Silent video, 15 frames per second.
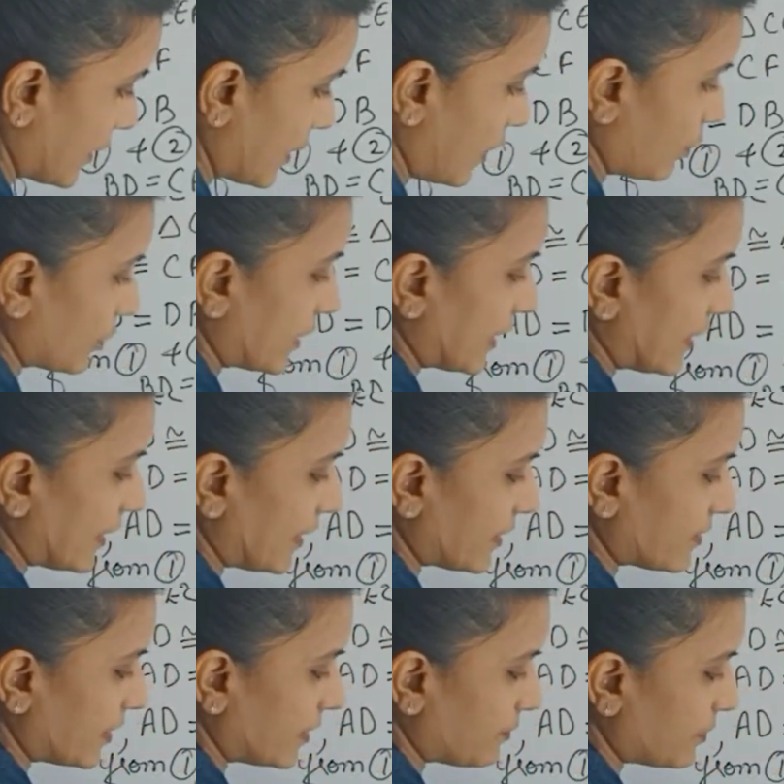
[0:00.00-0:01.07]
Now, can
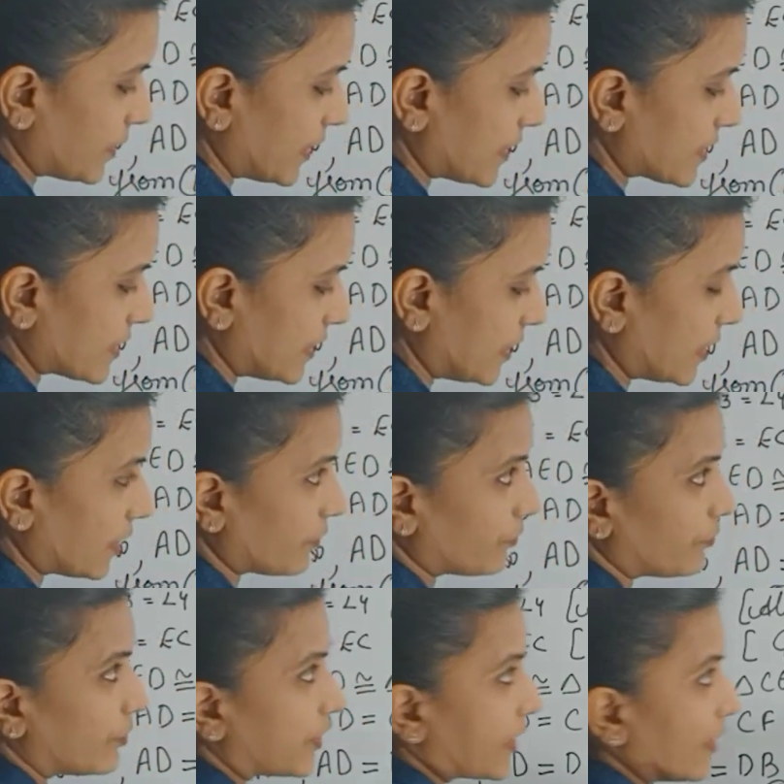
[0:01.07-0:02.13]
I replace
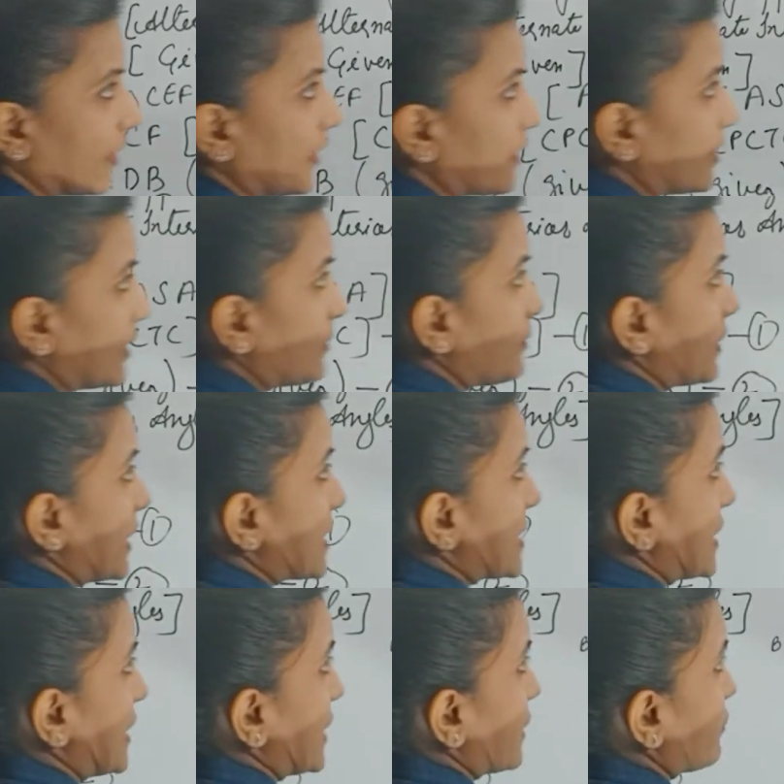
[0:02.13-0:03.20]
EF? Can I
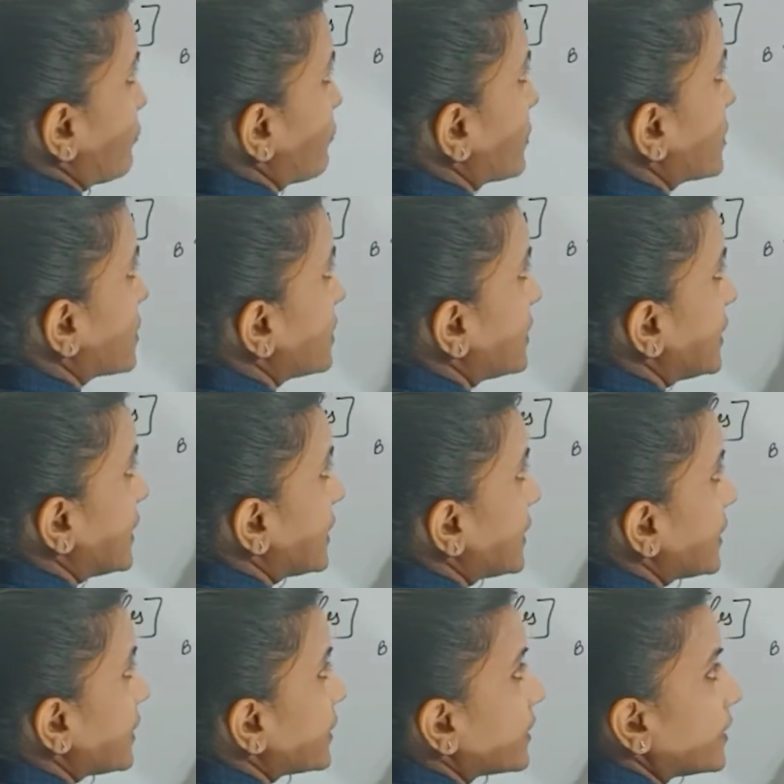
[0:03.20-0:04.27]
replace EF with
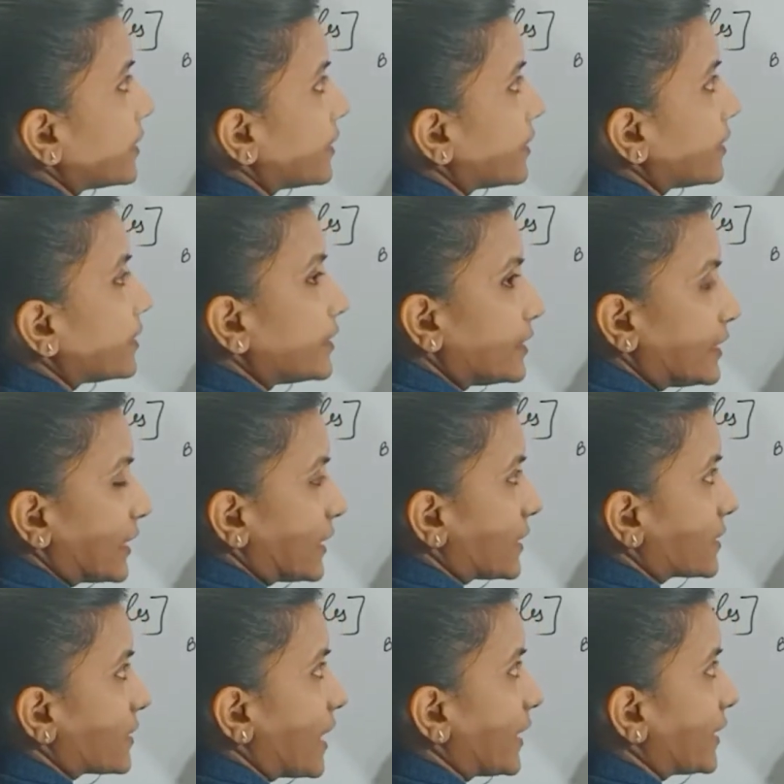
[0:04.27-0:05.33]
DE?
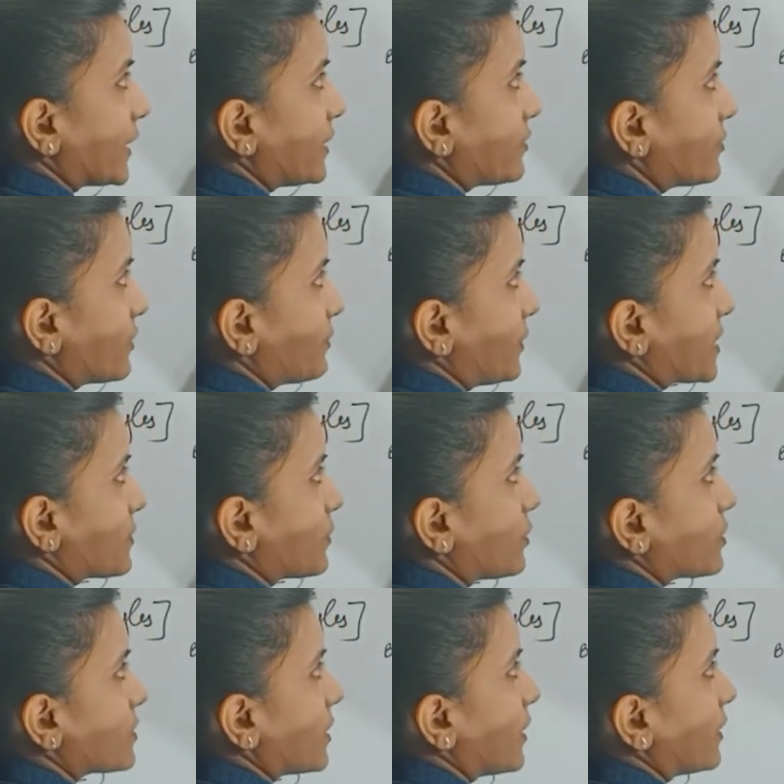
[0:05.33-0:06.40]
Yes, I can replace
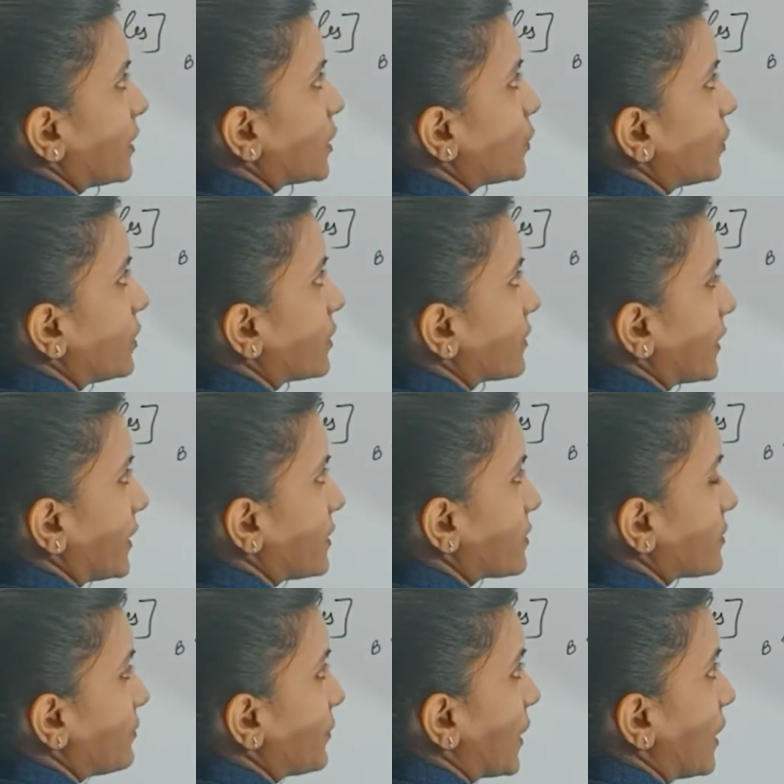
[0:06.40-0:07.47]
because they are equal,
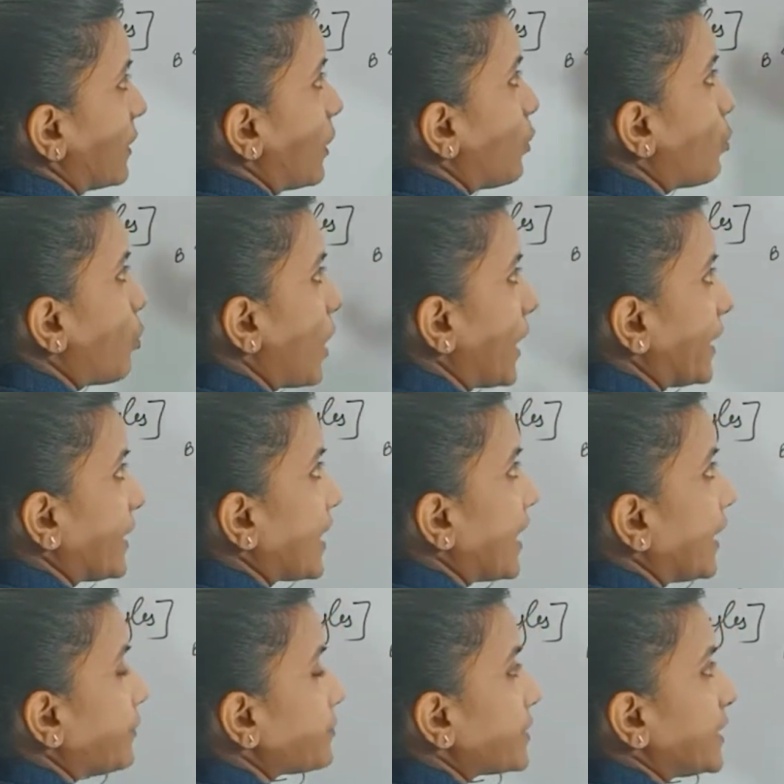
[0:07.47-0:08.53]
right? Now, why
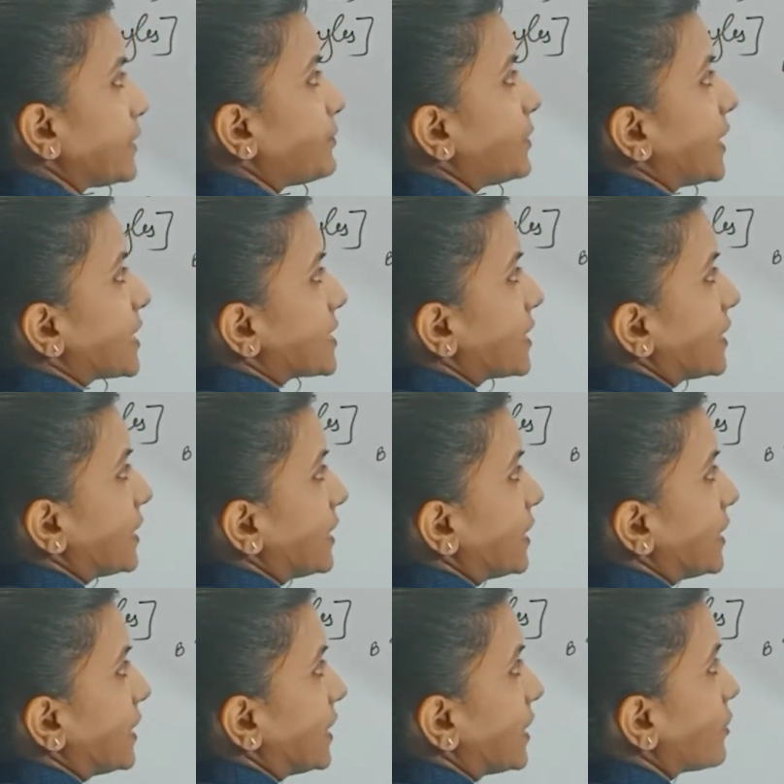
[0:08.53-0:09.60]
I am replacing
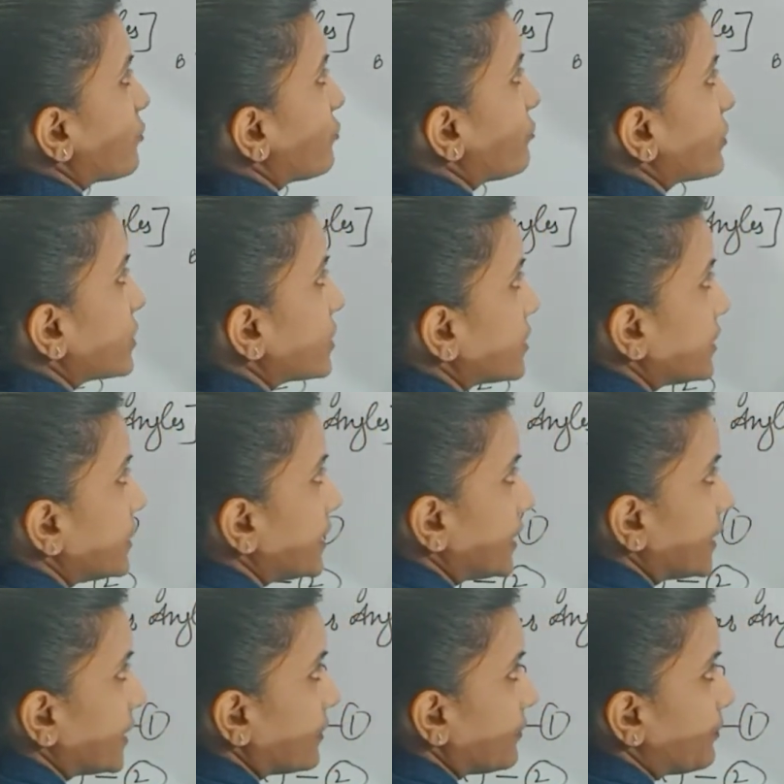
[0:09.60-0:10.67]
EF with
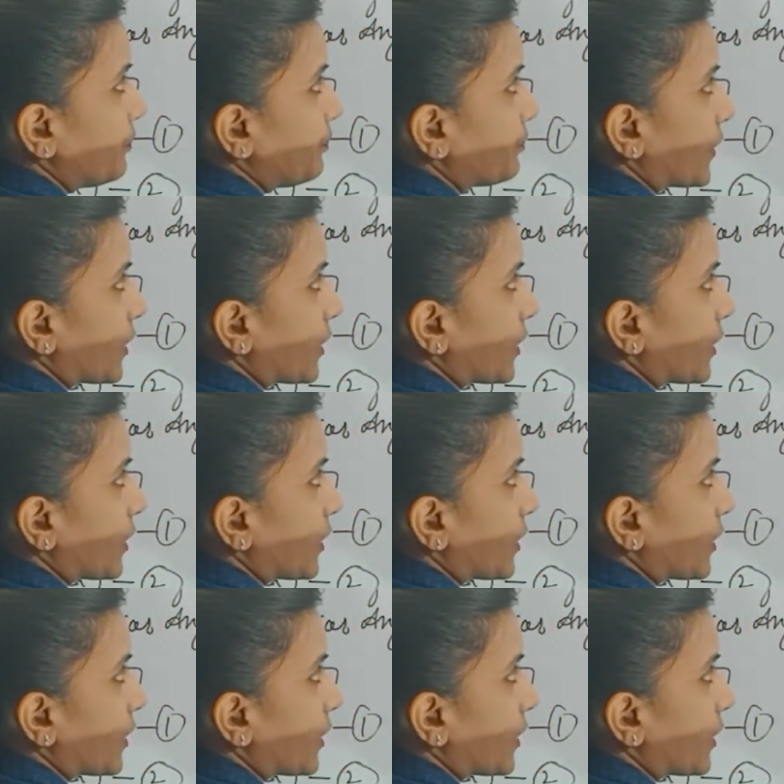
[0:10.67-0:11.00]
DE?